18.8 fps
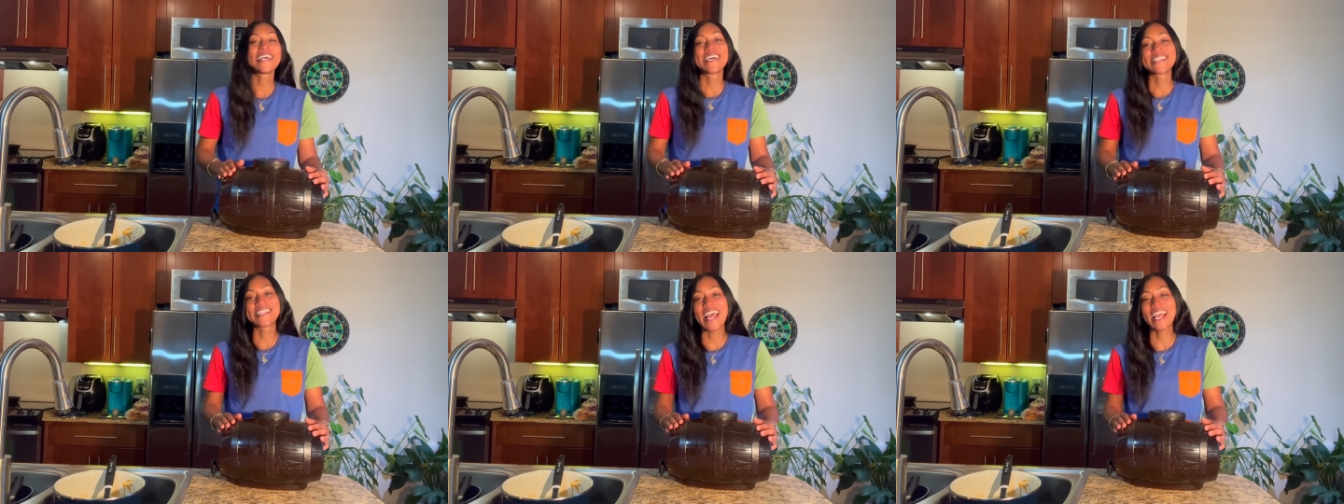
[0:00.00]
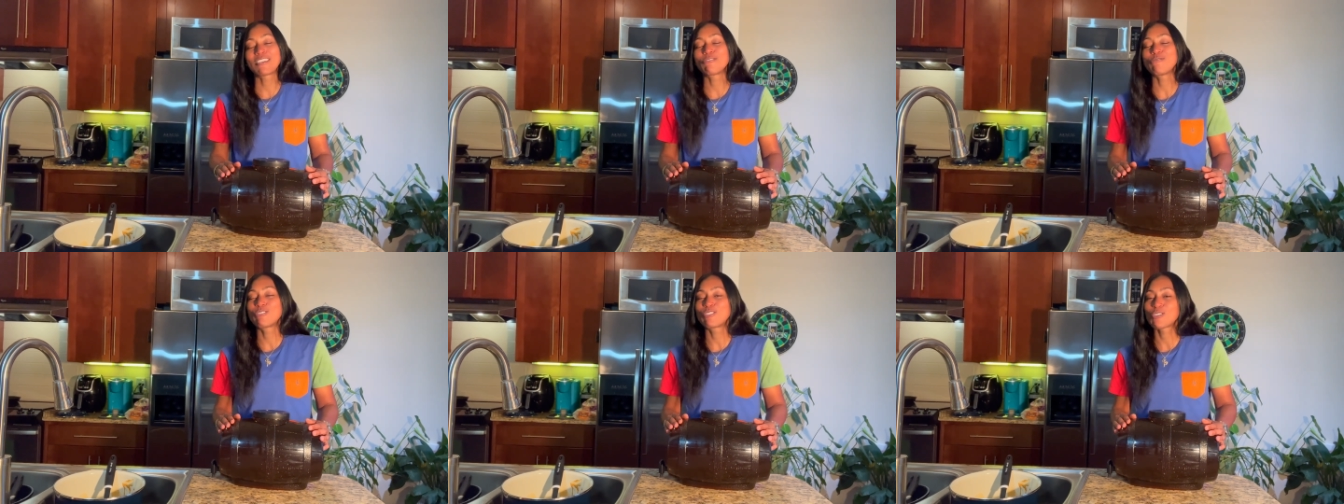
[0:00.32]

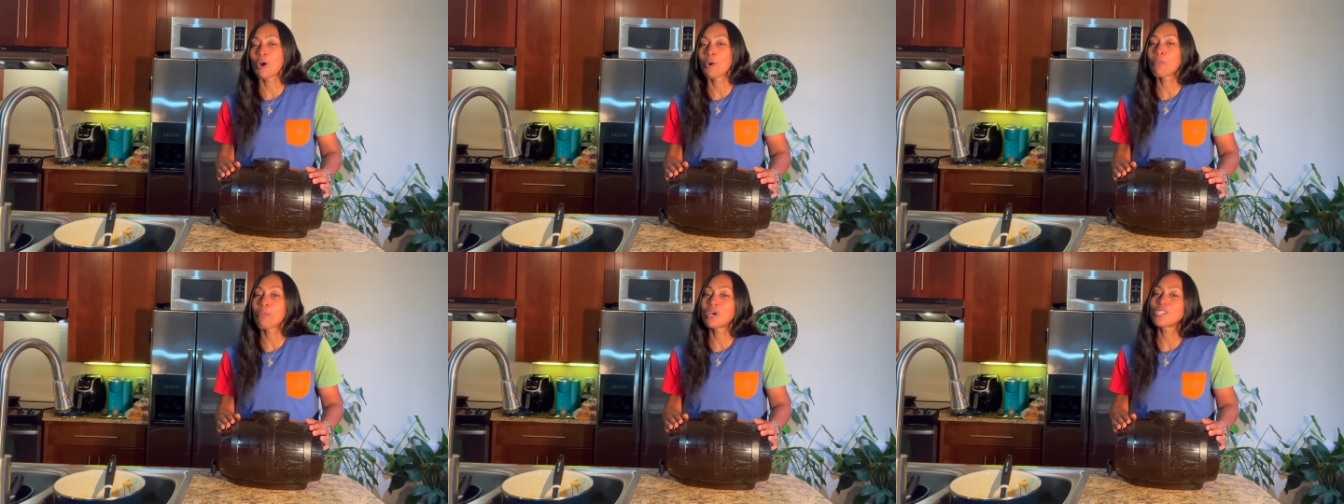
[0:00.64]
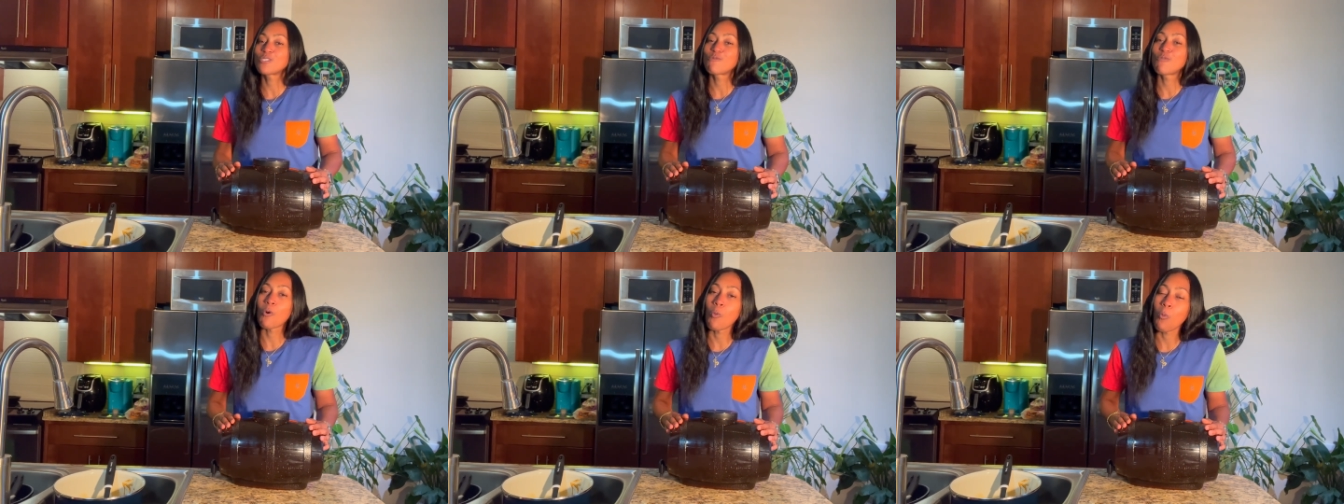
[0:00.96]
Thank you so
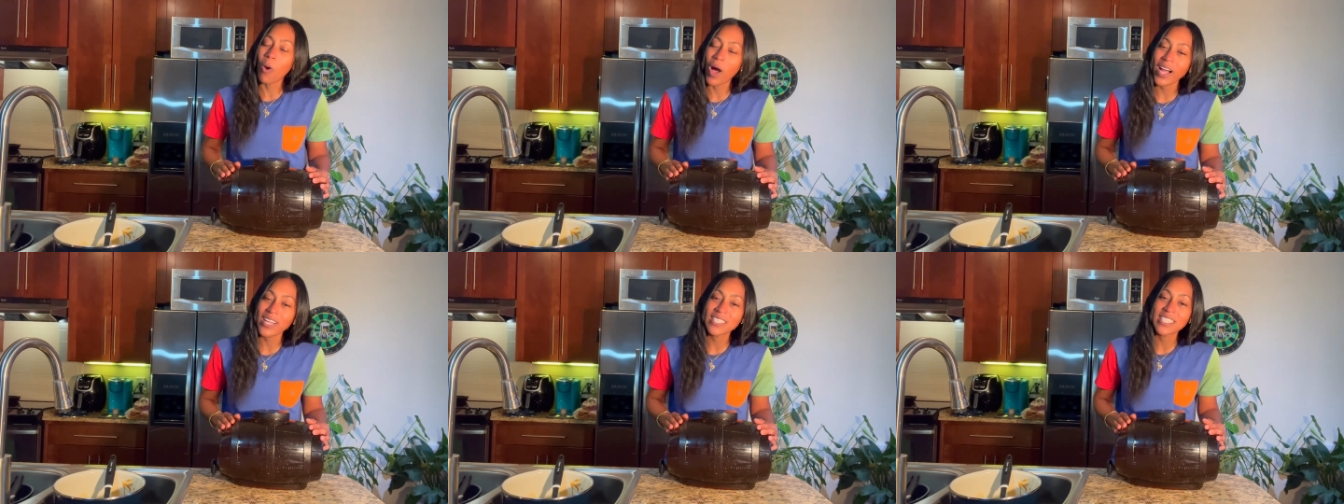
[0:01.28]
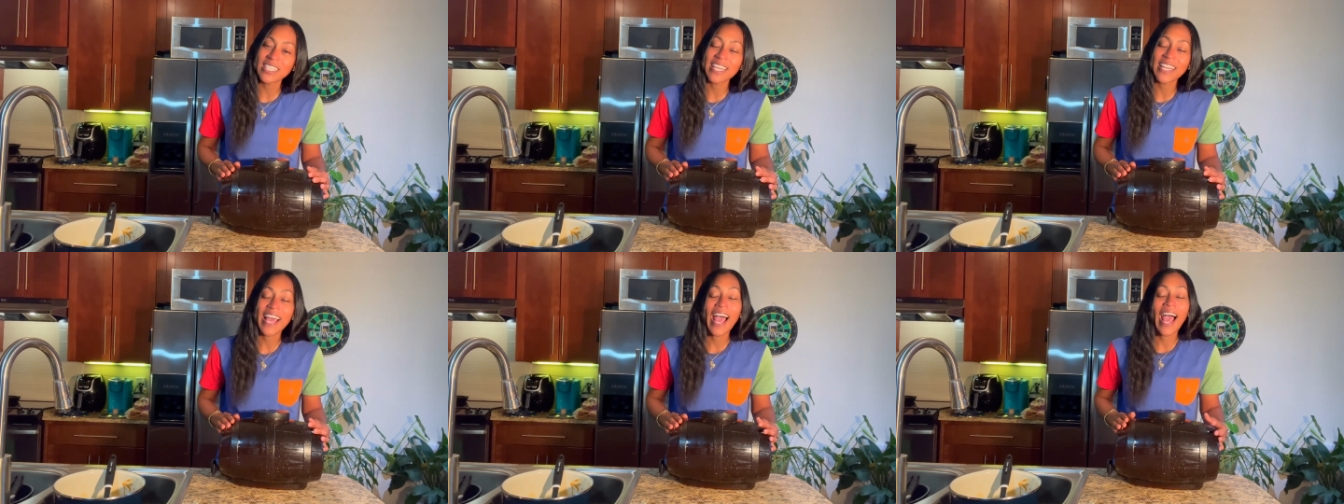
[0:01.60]
much for
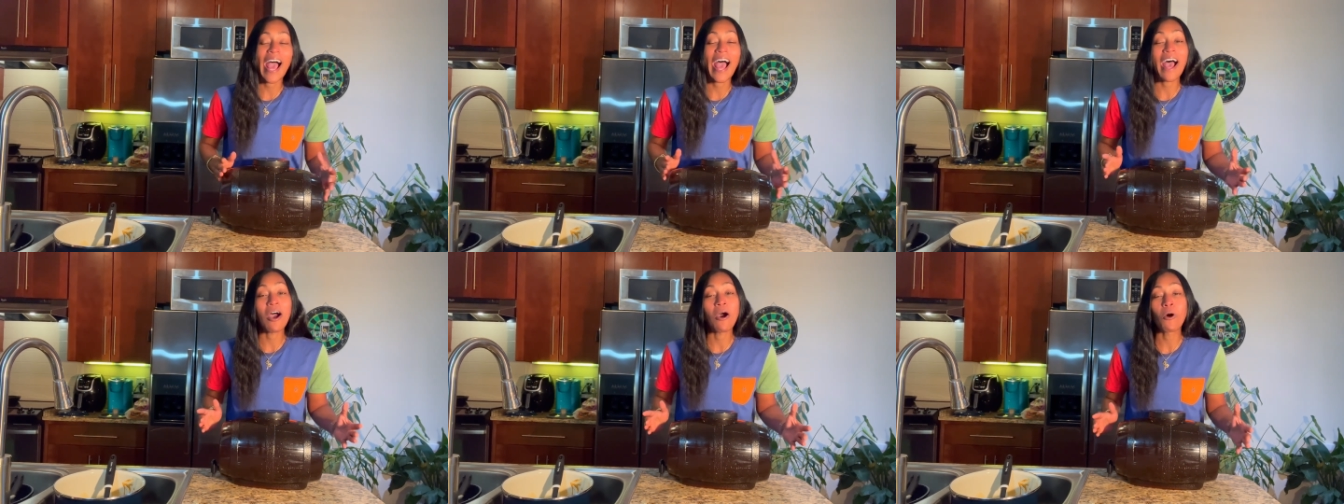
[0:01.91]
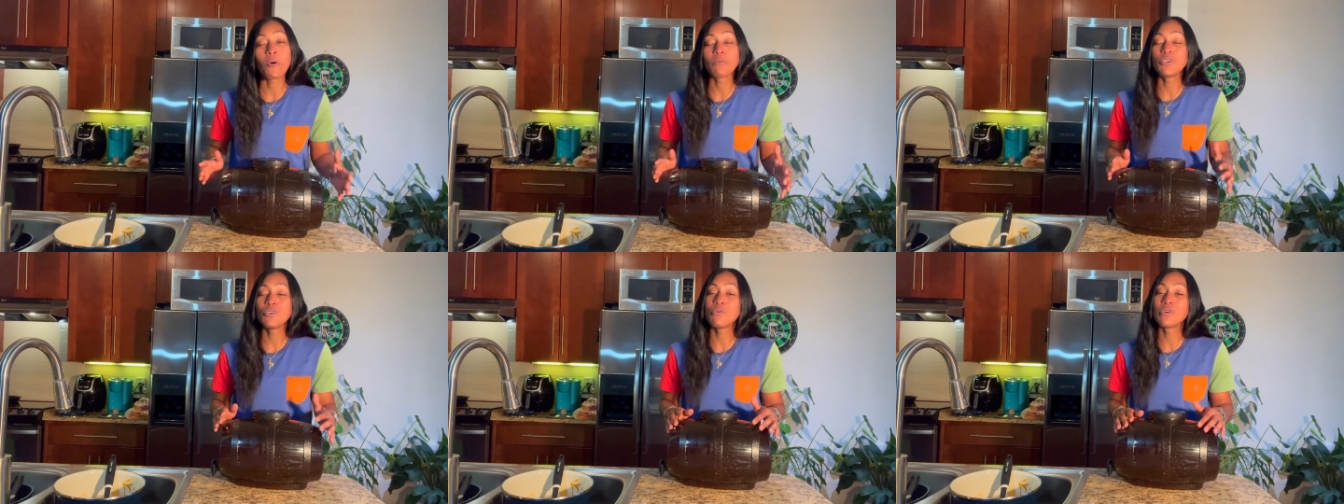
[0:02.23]
watching. I
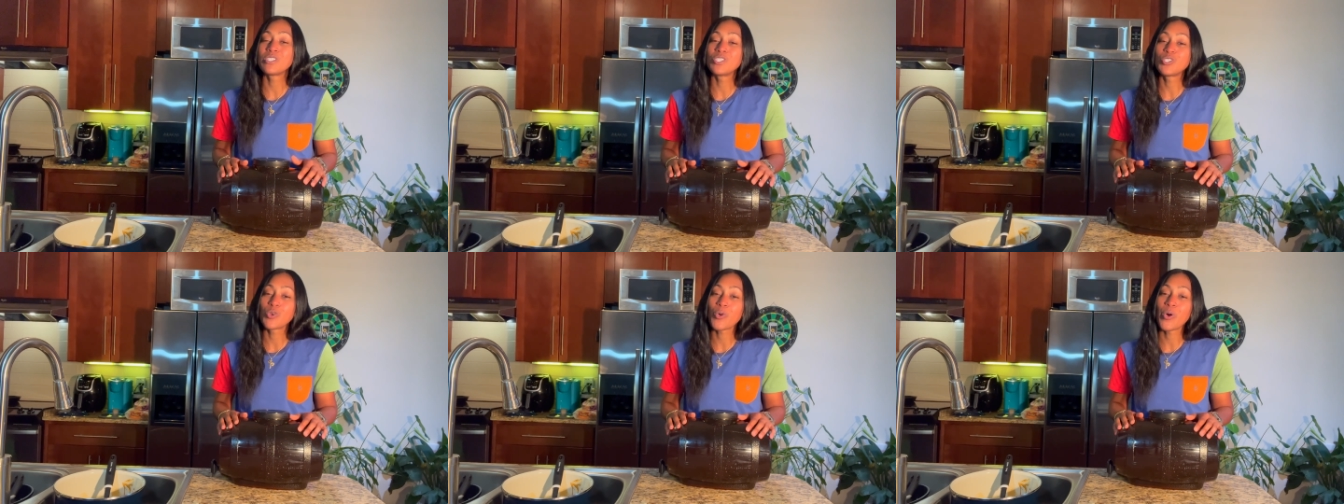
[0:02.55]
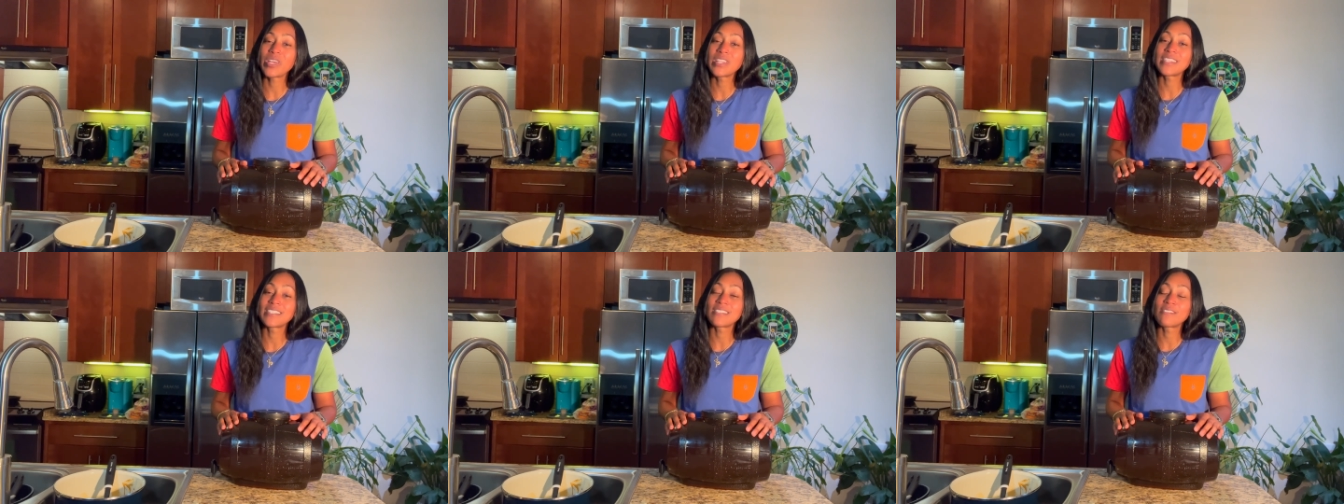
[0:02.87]
hope you
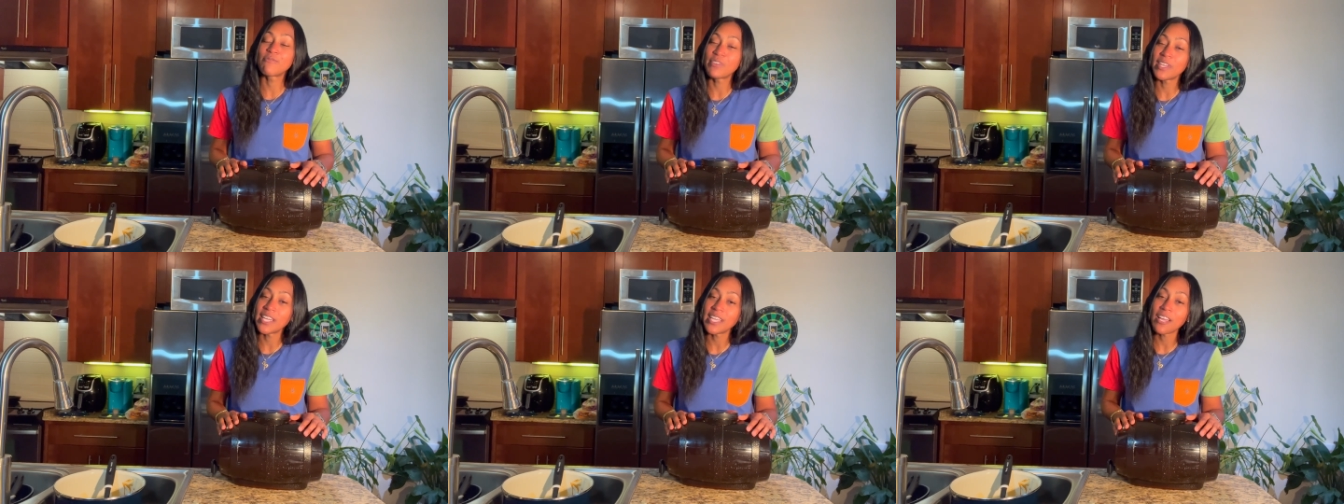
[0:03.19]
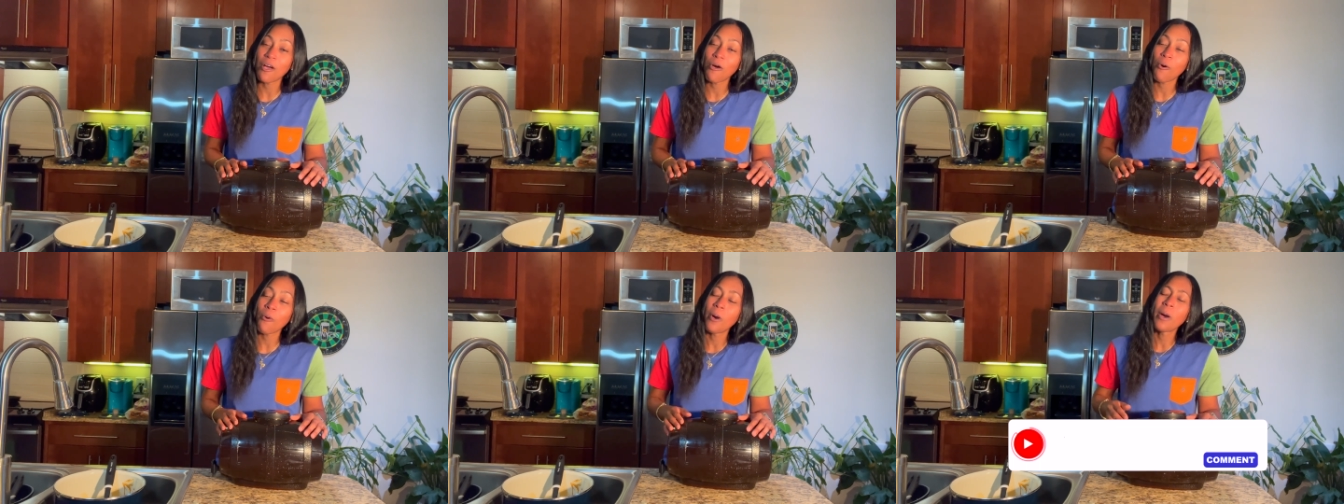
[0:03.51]
enjoyed this
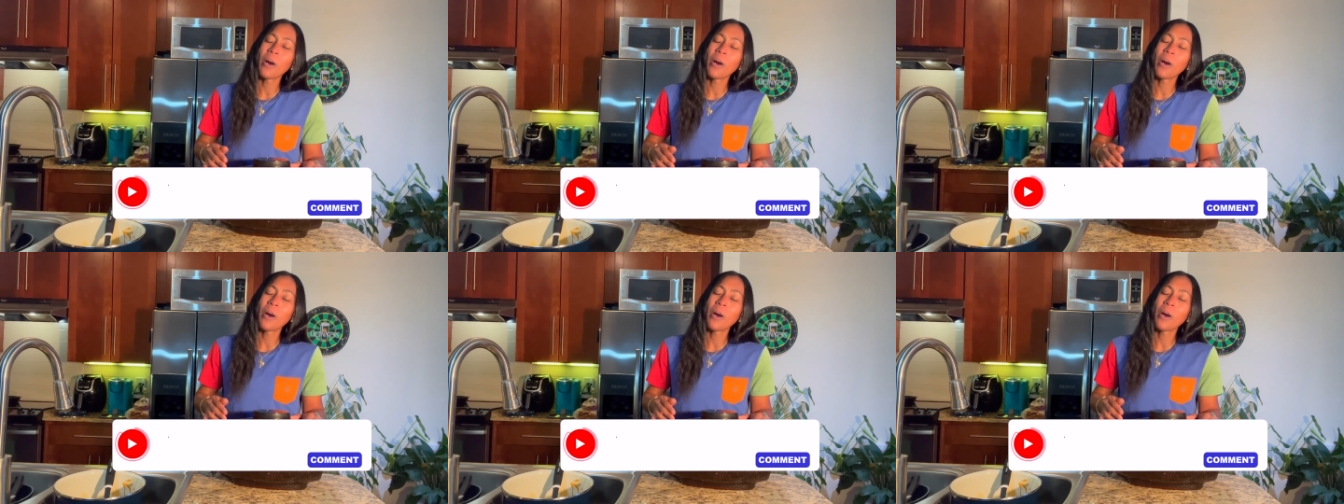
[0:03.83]
video.